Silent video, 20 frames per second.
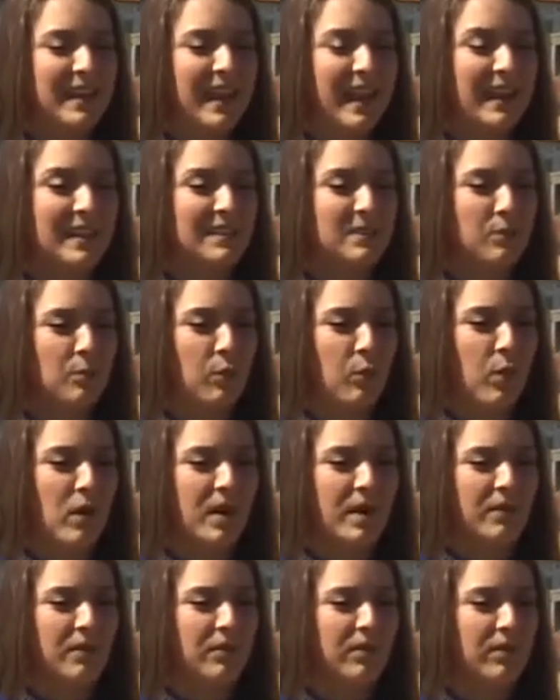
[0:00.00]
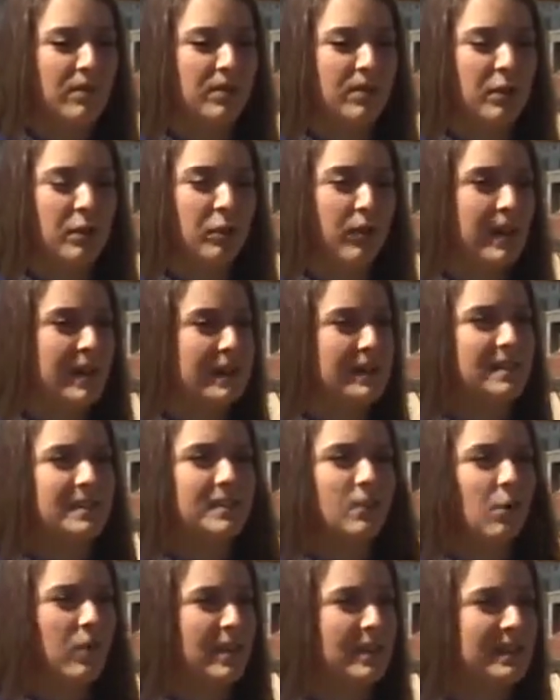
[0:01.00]
it's one of the
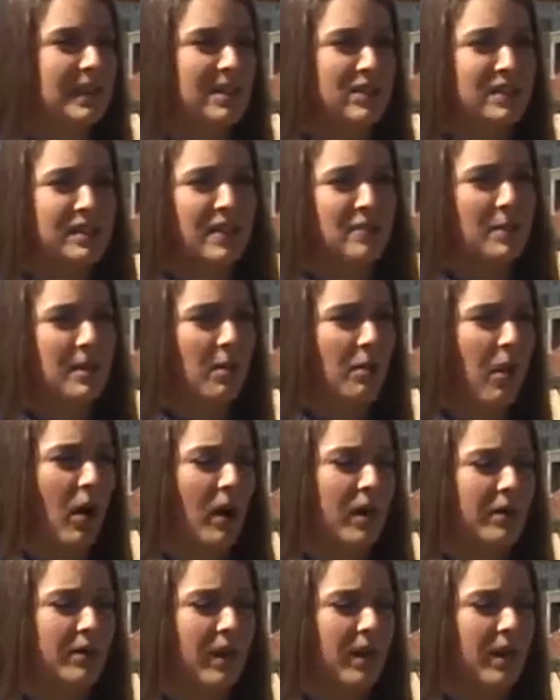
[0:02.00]
greatest organizations I've been a part of,